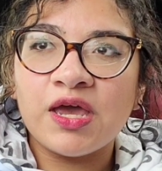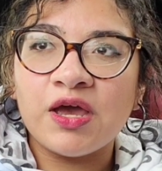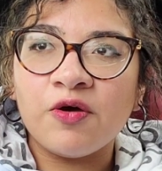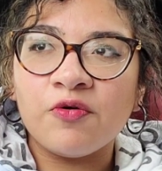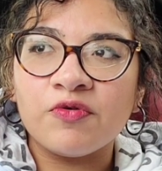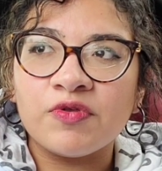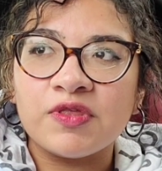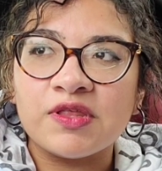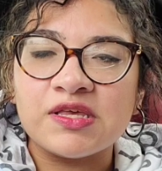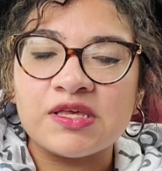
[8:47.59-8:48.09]
I
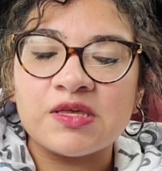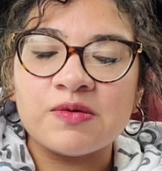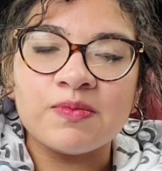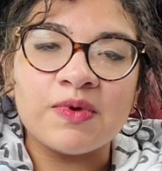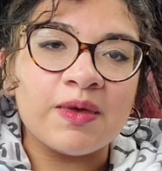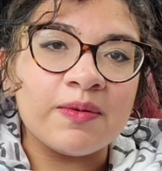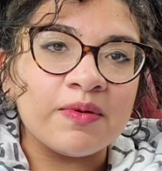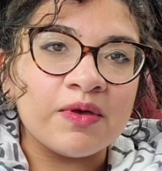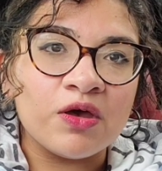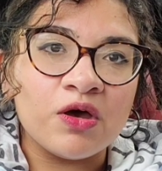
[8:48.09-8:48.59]
was thinking
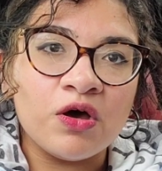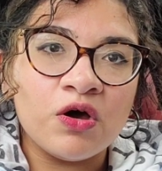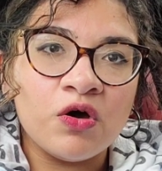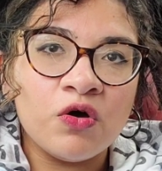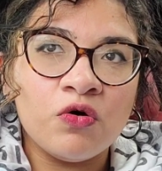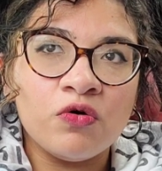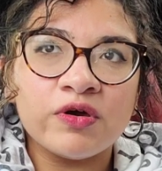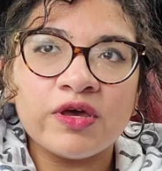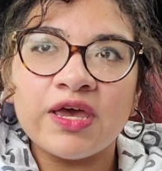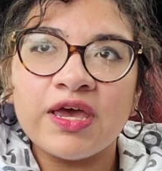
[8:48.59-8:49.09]
maybe,
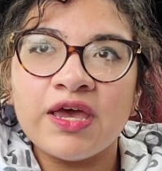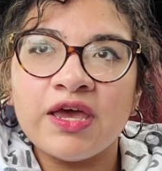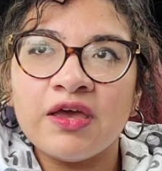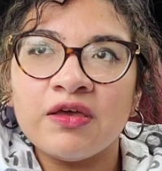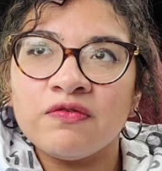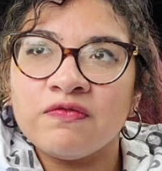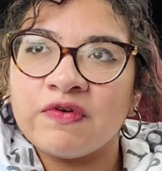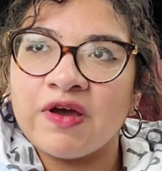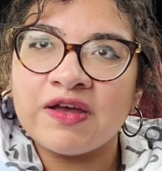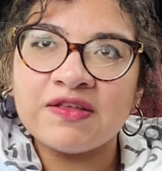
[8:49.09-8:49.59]
okay,
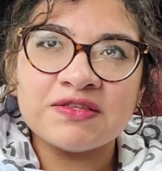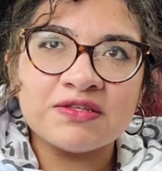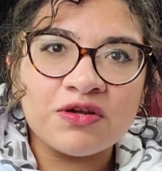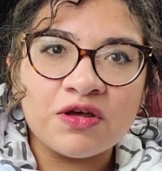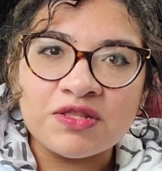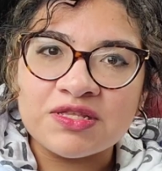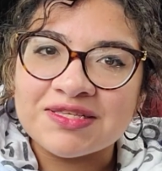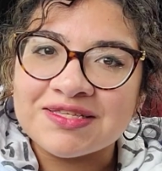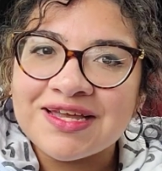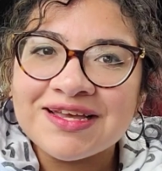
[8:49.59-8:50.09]
you've guys done
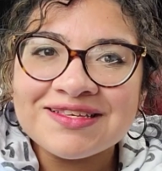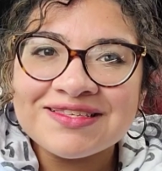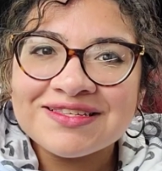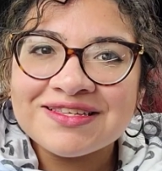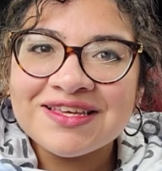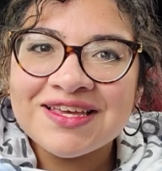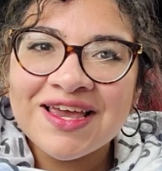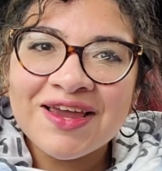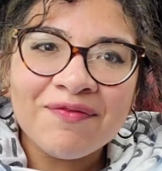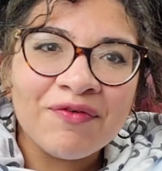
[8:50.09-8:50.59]
all this testing,